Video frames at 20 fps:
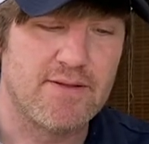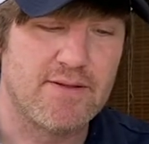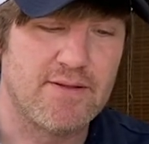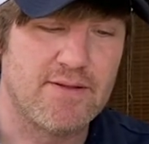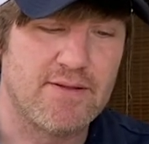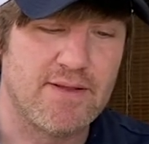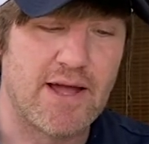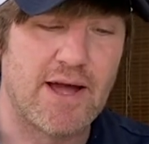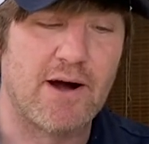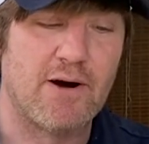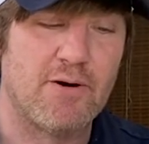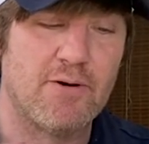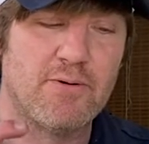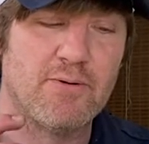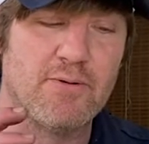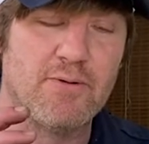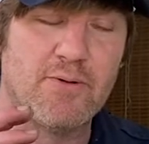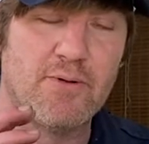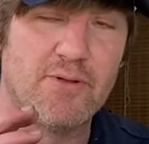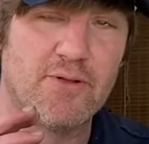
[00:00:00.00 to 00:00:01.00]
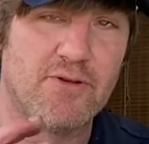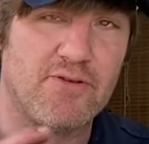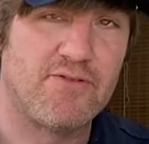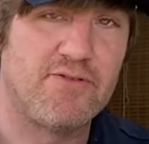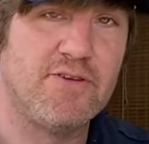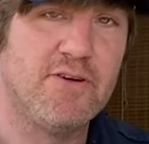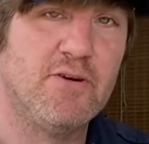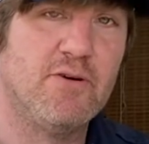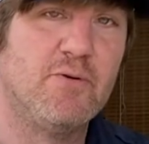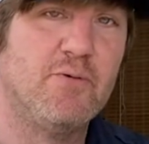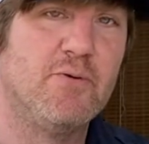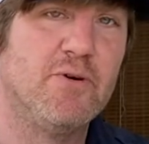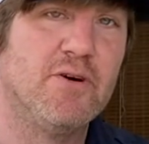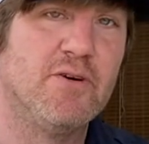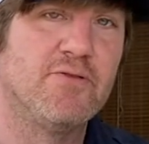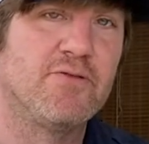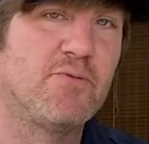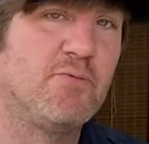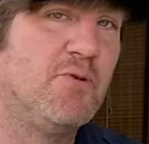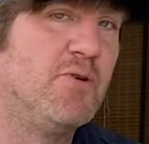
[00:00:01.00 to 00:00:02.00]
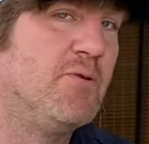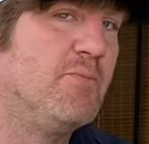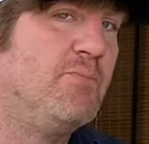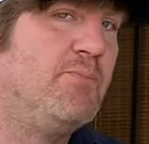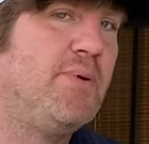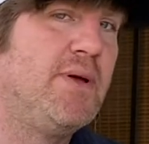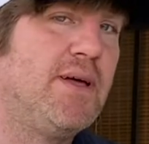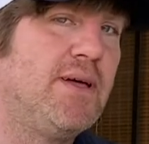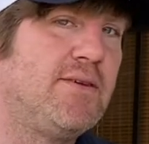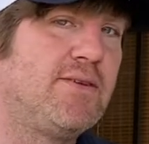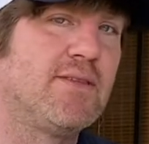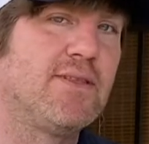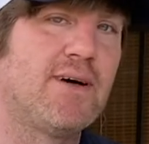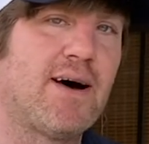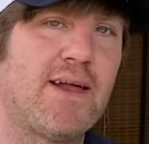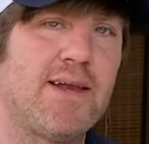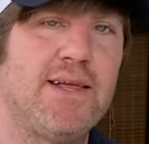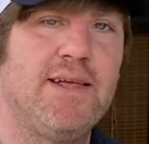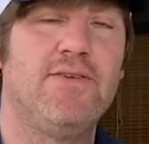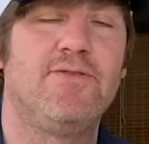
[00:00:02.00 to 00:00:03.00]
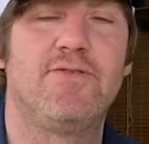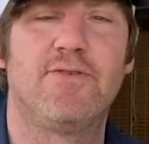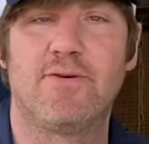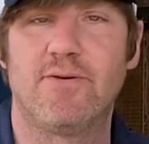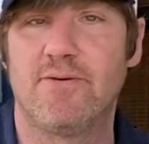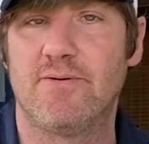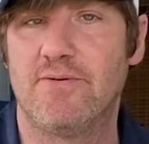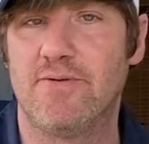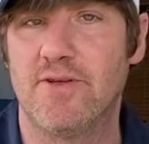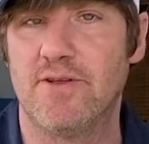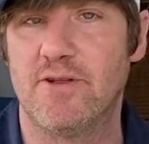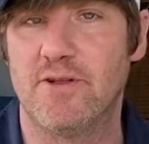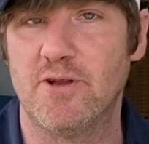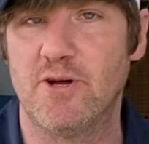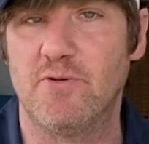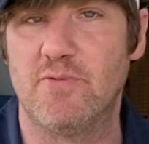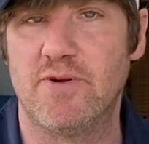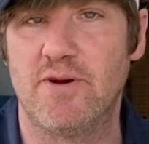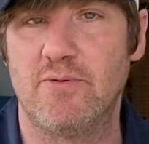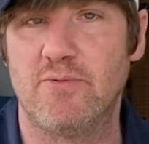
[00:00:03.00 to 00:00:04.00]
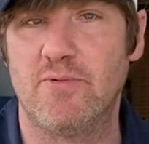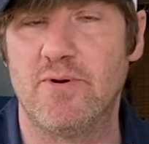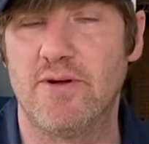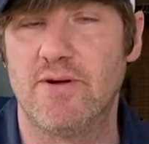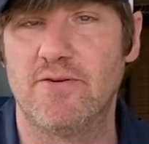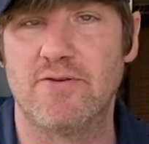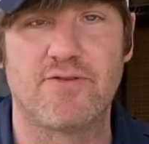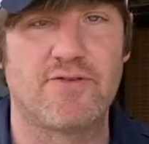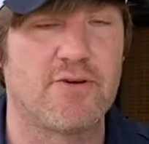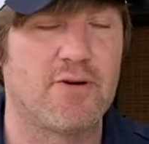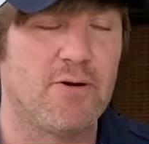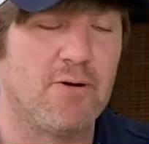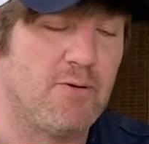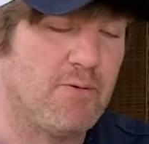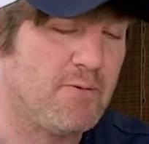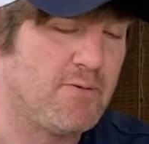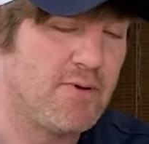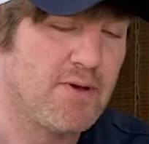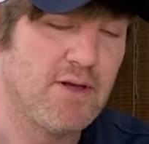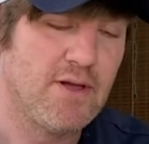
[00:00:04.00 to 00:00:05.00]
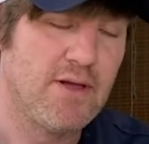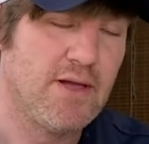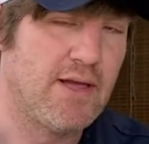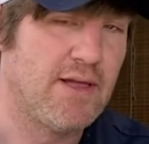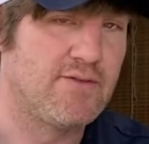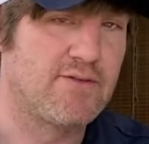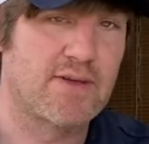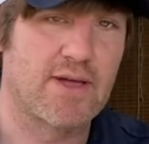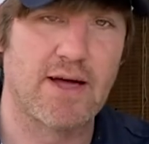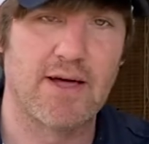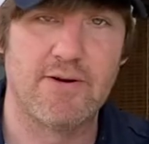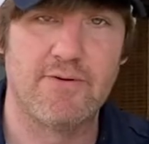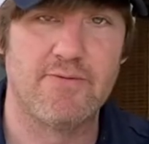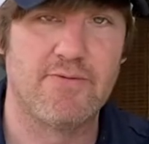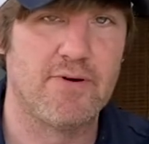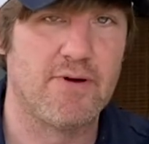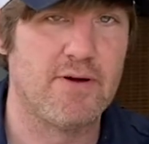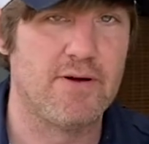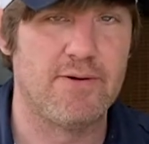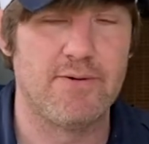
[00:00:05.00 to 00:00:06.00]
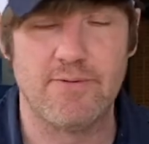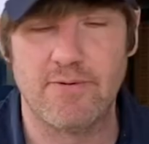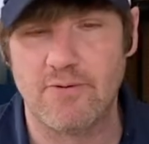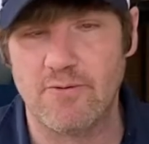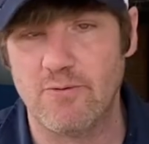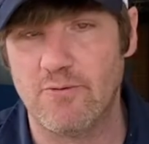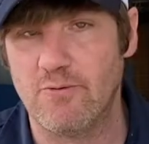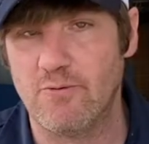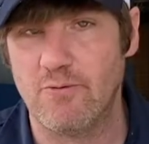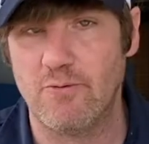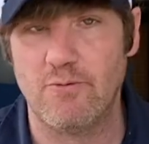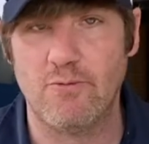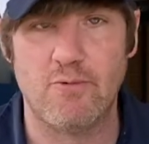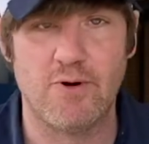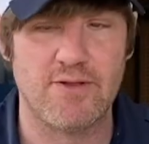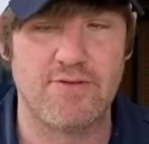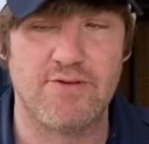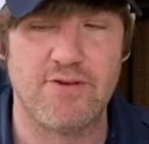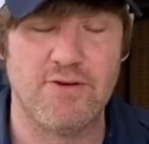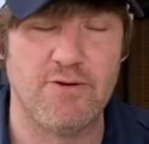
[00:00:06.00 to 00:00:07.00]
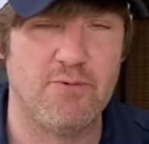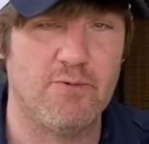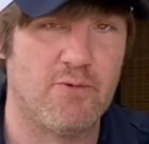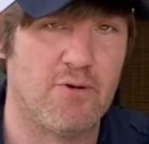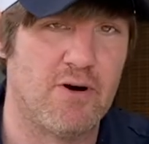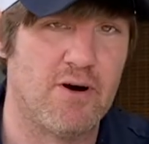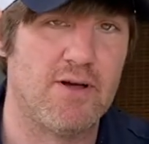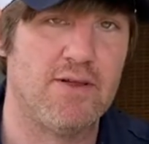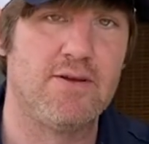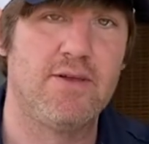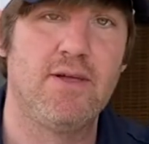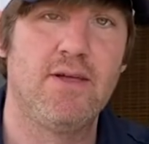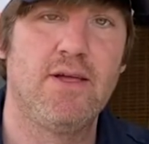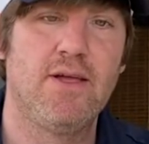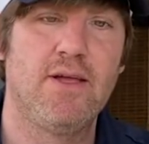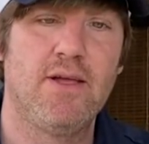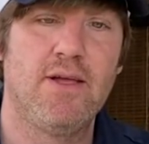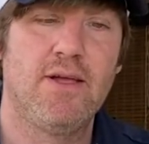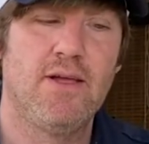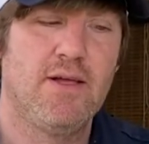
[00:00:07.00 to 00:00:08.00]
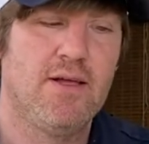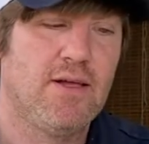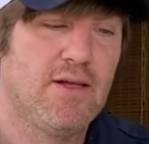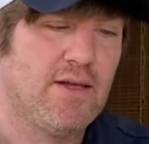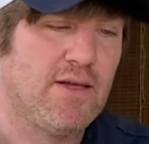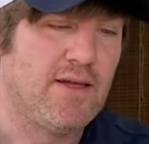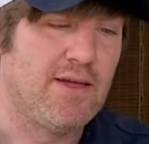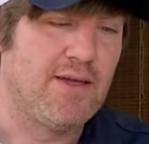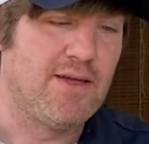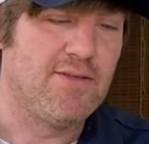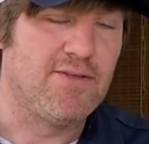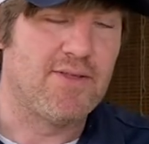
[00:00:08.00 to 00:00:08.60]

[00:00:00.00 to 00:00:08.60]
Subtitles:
Now, the steel wheels will bend a lot easier than aluminum wheels, so it's kind of what do you want in